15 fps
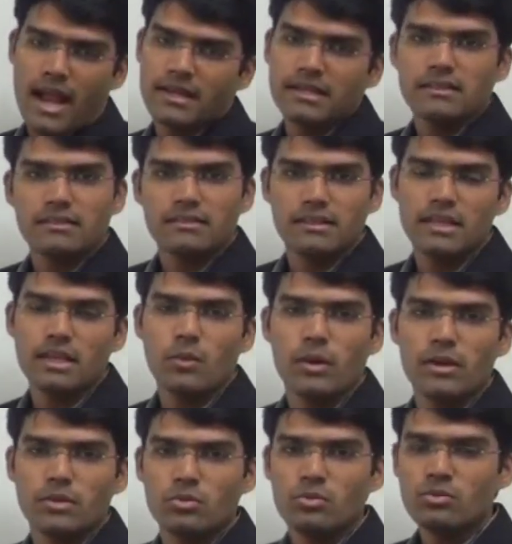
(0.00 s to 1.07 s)
and
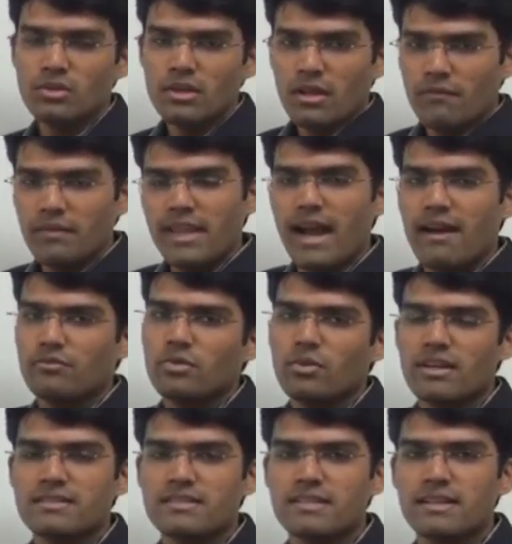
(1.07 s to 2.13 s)
equal to, we have to
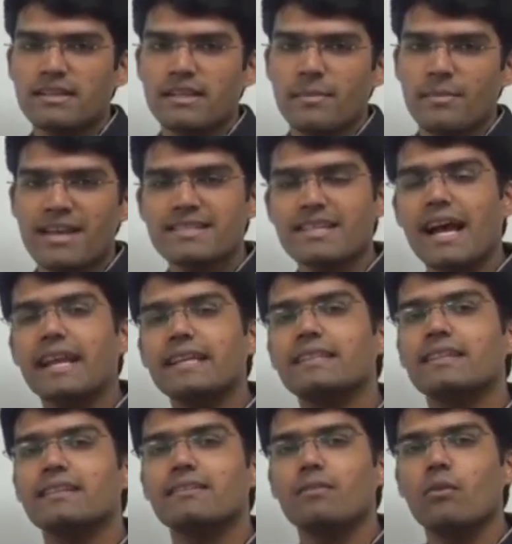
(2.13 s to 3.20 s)
consider them as
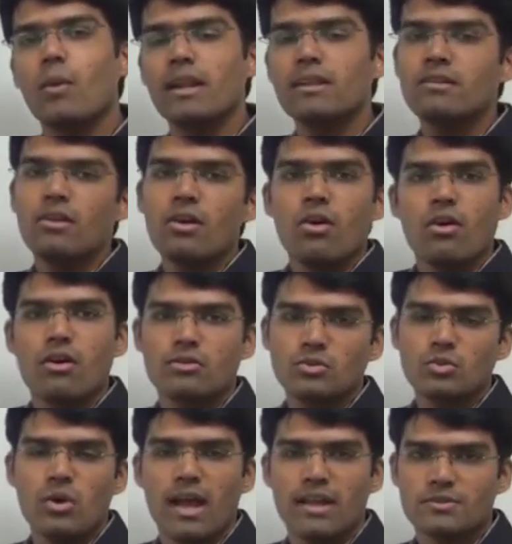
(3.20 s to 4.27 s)
either 1 or
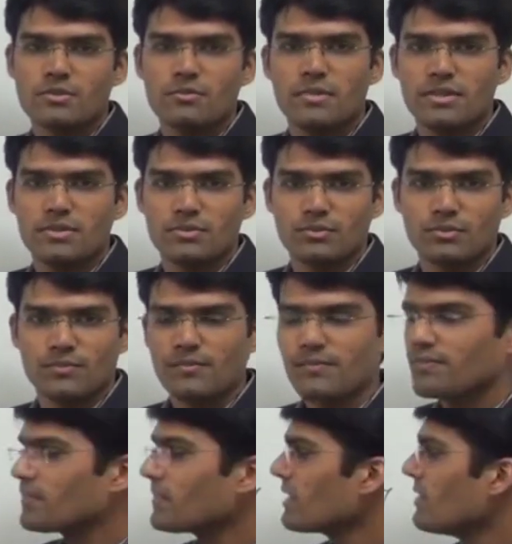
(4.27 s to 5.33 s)
2 has to be true.
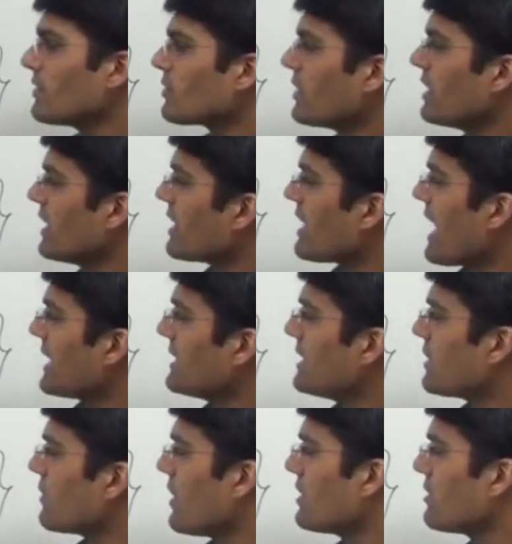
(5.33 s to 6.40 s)
So here
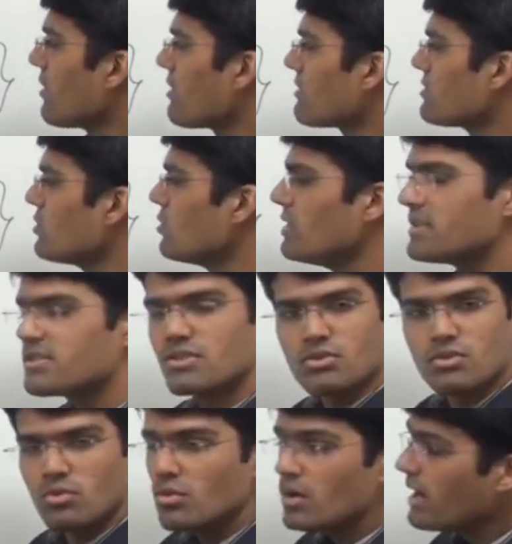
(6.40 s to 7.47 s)
either 1 or 2 is
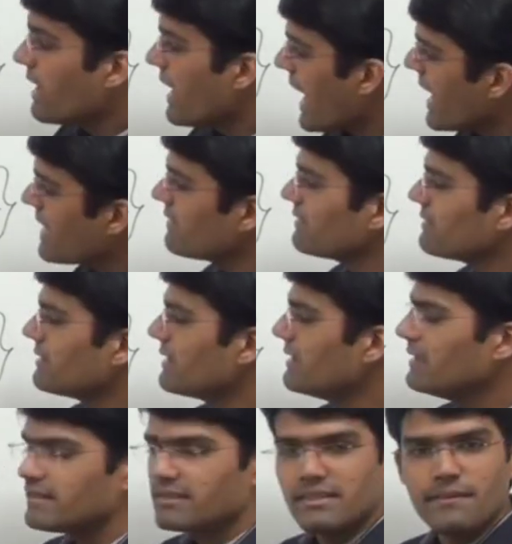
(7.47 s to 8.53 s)
true and
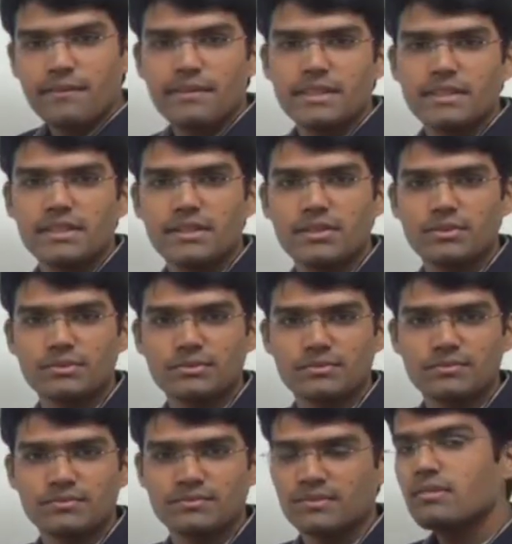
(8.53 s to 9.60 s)
3 is definitely true.
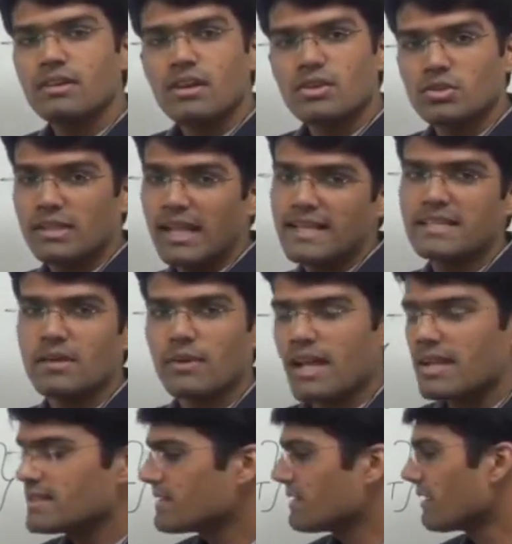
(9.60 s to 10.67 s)
So that is our
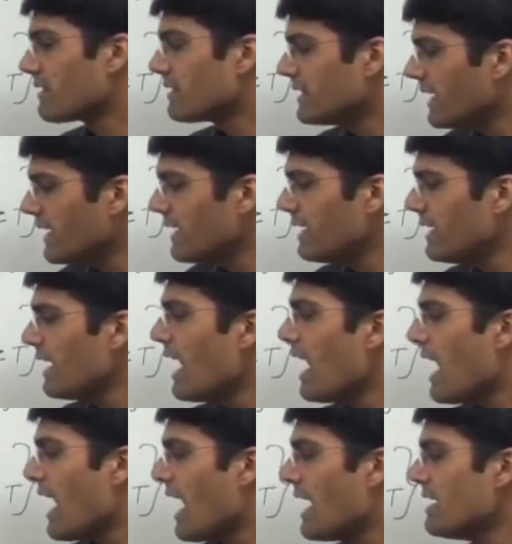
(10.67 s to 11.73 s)
answer.
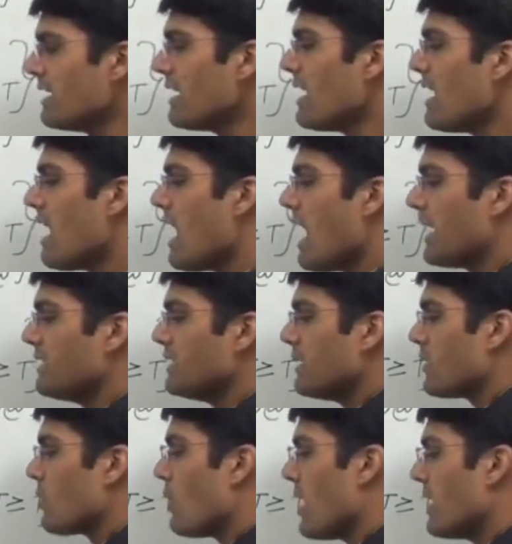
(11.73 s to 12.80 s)
3 and
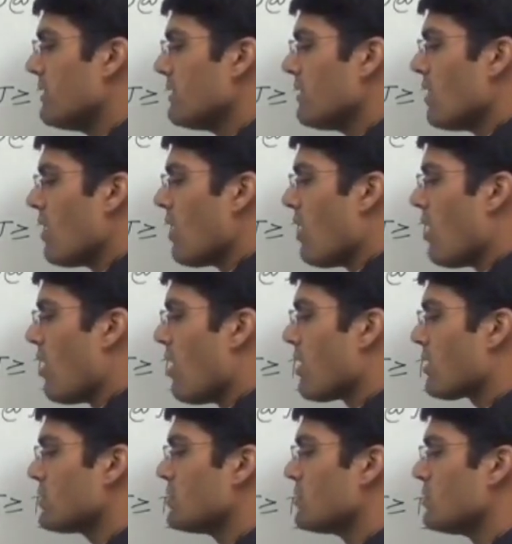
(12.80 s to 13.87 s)
either 1
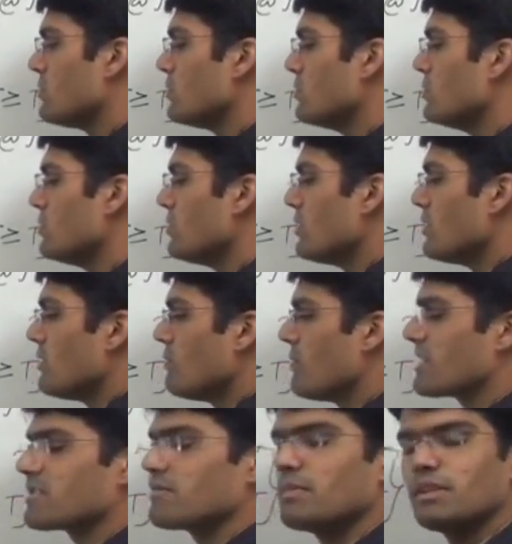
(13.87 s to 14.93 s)
or 2
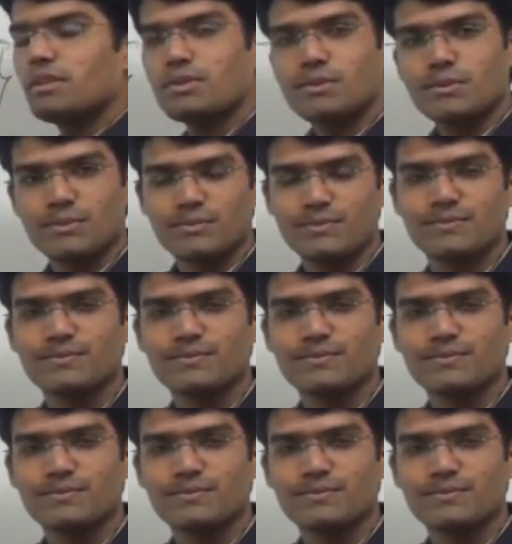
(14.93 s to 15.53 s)
must be true.